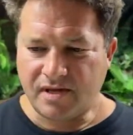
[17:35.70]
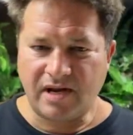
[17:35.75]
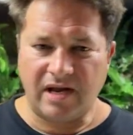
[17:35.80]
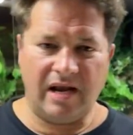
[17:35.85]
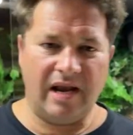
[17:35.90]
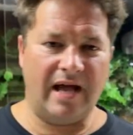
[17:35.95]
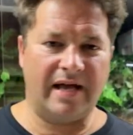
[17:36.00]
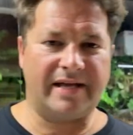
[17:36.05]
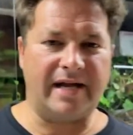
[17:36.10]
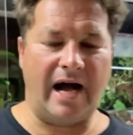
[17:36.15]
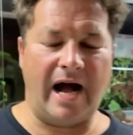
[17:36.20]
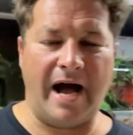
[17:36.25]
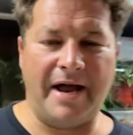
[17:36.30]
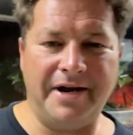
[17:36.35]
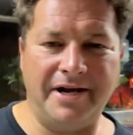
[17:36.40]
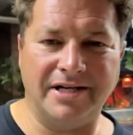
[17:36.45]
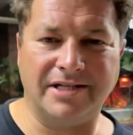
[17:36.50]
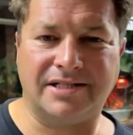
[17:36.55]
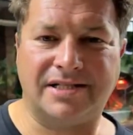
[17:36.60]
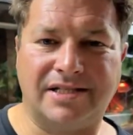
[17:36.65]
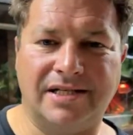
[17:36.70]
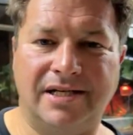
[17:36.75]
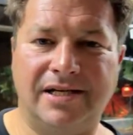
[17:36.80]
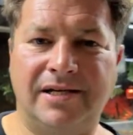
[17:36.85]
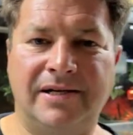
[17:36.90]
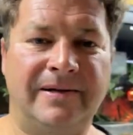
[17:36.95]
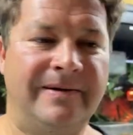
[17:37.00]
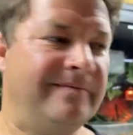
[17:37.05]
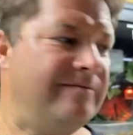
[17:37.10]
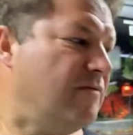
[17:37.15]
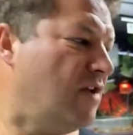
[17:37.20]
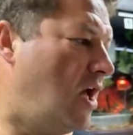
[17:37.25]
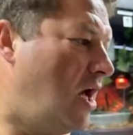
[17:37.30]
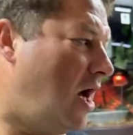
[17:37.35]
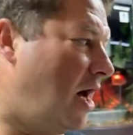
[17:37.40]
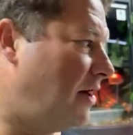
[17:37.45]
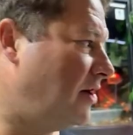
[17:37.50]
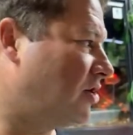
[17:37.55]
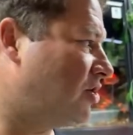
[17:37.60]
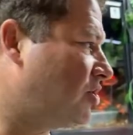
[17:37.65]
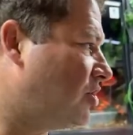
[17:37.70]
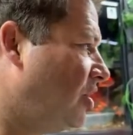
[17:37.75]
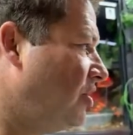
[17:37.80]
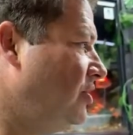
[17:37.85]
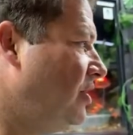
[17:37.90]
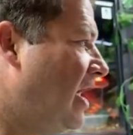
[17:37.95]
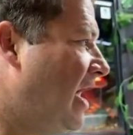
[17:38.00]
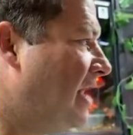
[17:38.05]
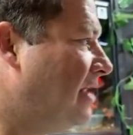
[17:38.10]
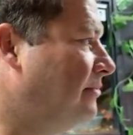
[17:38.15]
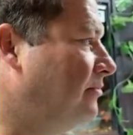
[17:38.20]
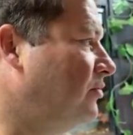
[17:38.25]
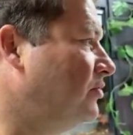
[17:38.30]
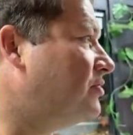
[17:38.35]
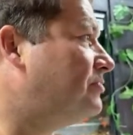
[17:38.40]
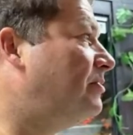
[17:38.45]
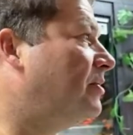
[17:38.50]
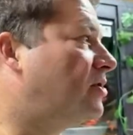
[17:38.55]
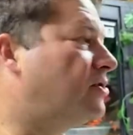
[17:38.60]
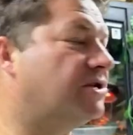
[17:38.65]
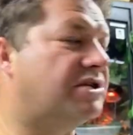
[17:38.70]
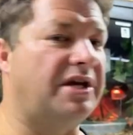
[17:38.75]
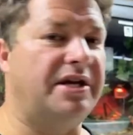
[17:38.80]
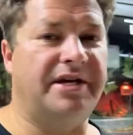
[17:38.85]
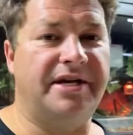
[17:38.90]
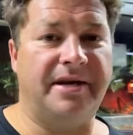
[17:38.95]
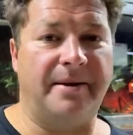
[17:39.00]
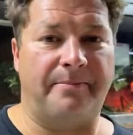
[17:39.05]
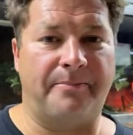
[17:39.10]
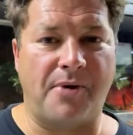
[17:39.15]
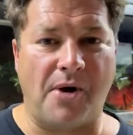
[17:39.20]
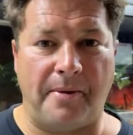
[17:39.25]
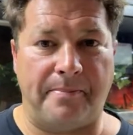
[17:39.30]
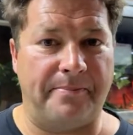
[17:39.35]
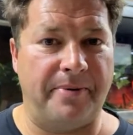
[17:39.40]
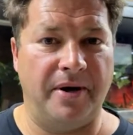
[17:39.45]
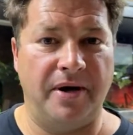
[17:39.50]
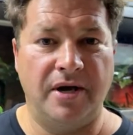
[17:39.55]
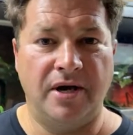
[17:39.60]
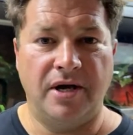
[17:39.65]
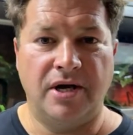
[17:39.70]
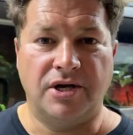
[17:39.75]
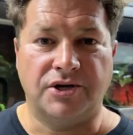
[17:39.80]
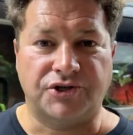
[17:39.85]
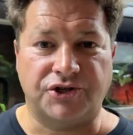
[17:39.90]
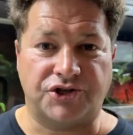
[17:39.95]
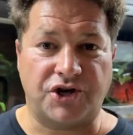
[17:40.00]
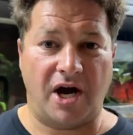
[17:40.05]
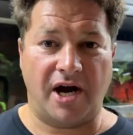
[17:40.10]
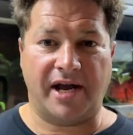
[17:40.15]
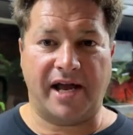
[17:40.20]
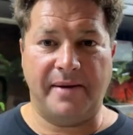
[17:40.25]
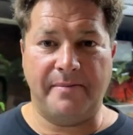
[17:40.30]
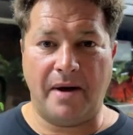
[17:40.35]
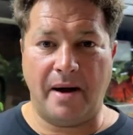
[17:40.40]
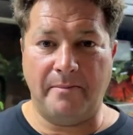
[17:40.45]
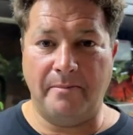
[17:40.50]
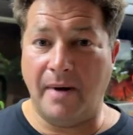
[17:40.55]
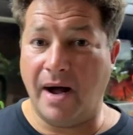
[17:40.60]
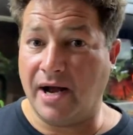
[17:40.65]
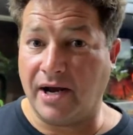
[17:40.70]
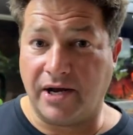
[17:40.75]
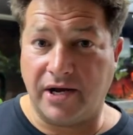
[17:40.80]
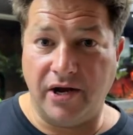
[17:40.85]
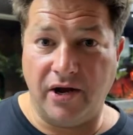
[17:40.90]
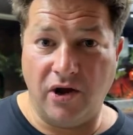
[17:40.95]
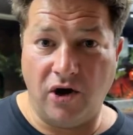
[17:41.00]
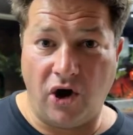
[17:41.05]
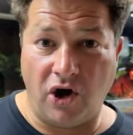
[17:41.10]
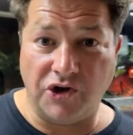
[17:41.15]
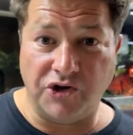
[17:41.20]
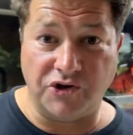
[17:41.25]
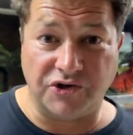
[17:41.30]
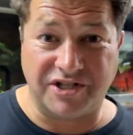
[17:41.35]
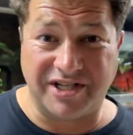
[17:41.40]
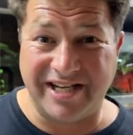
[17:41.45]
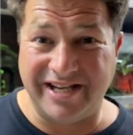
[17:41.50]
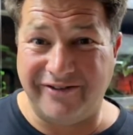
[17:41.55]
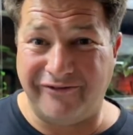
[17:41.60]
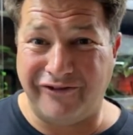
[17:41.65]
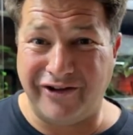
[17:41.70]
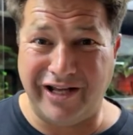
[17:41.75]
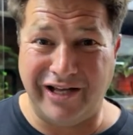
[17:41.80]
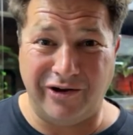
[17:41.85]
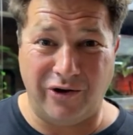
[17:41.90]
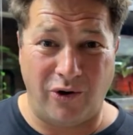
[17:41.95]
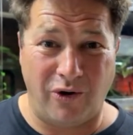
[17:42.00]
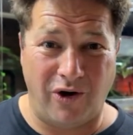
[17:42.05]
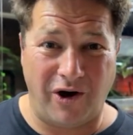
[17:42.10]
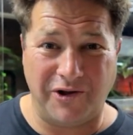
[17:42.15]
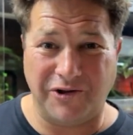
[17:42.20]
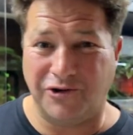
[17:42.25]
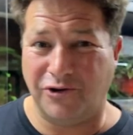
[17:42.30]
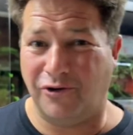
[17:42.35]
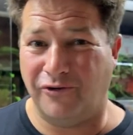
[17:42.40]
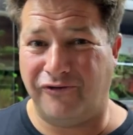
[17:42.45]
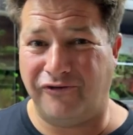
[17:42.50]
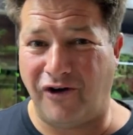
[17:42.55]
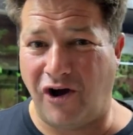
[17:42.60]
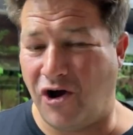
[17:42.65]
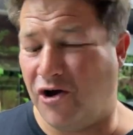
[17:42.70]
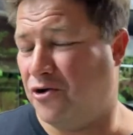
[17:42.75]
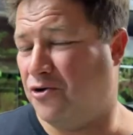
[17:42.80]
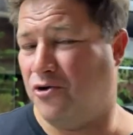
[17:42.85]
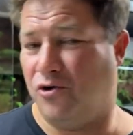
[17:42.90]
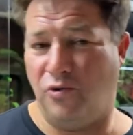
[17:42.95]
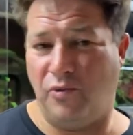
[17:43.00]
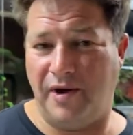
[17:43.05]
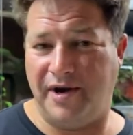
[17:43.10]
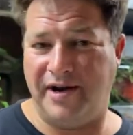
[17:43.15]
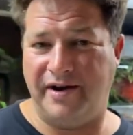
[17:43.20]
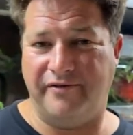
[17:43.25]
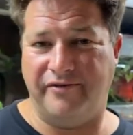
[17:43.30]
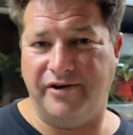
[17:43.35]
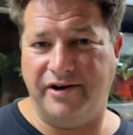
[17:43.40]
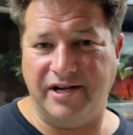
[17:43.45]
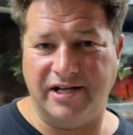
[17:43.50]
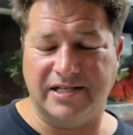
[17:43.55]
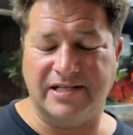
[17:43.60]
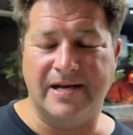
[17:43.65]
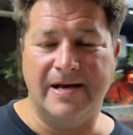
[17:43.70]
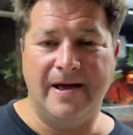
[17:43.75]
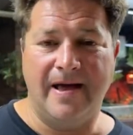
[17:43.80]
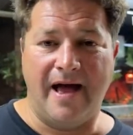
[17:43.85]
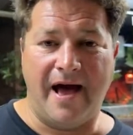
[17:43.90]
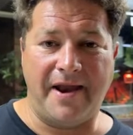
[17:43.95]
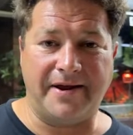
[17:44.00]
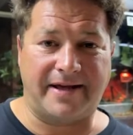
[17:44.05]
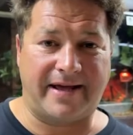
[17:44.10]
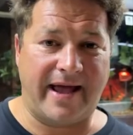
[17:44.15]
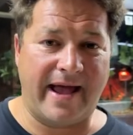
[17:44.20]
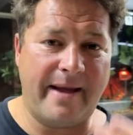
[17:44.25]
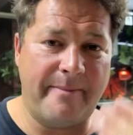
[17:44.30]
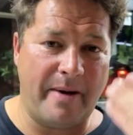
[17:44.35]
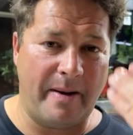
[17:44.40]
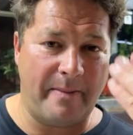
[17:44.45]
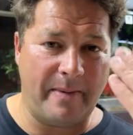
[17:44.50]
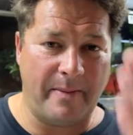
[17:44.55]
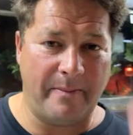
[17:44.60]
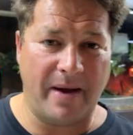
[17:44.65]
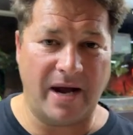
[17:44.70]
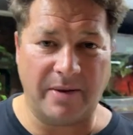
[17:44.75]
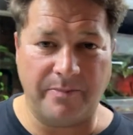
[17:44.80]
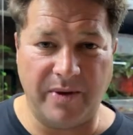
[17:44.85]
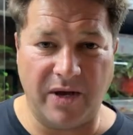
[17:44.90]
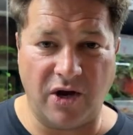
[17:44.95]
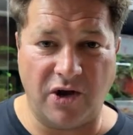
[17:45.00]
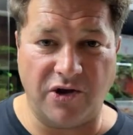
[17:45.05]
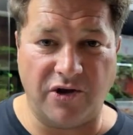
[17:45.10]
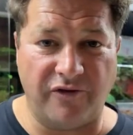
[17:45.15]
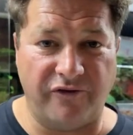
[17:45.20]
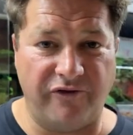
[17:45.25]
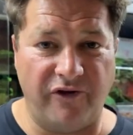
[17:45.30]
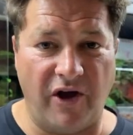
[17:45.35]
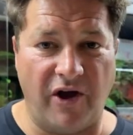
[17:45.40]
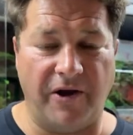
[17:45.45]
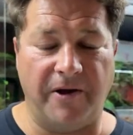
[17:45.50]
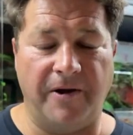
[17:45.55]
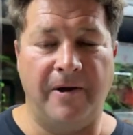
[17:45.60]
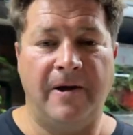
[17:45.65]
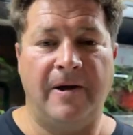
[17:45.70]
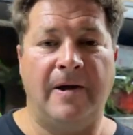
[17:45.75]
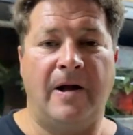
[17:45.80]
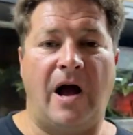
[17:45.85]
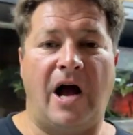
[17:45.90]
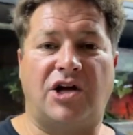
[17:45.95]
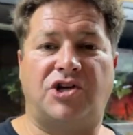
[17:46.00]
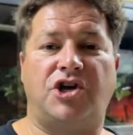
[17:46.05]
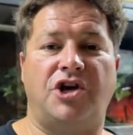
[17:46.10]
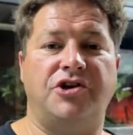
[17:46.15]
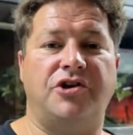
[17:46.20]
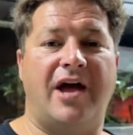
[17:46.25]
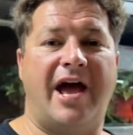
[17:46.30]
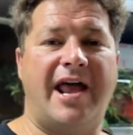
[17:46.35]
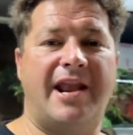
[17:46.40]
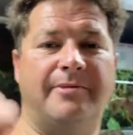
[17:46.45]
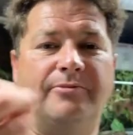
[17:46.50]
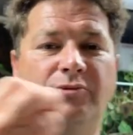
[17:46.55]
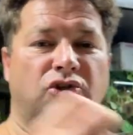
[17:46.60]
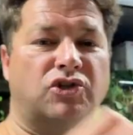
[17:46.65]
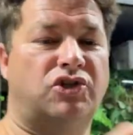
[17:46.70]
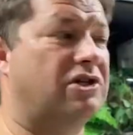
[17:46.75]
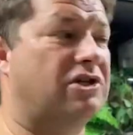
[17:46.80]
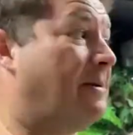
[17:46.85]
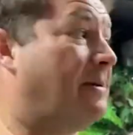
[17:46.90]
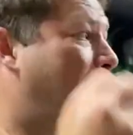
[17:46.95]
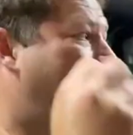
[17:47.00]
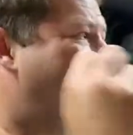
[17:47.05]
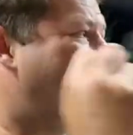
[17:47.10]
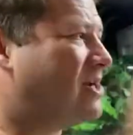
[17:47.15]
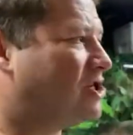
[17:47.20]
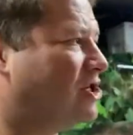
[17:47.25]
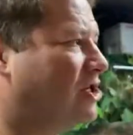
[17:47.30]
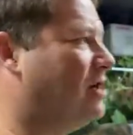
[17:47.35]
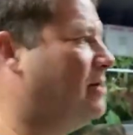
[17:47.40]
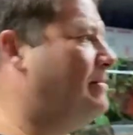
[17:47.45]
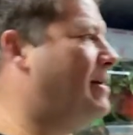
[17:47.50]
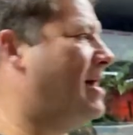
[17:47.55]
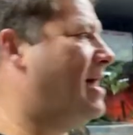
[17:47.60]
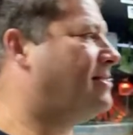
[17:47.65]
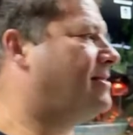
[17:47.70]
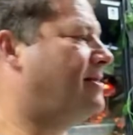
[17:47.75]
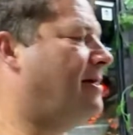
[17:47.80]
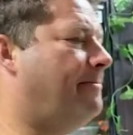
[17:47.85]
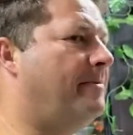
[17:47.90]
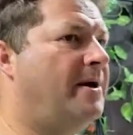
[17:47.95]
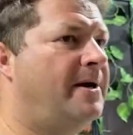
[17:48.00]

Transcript: Like, I don't show you animals because I need a prop to try and get my mug on your TV or on your phone or whatever it is. I don't care about my mug being on your phone. I show you animals because I'm passionate about them.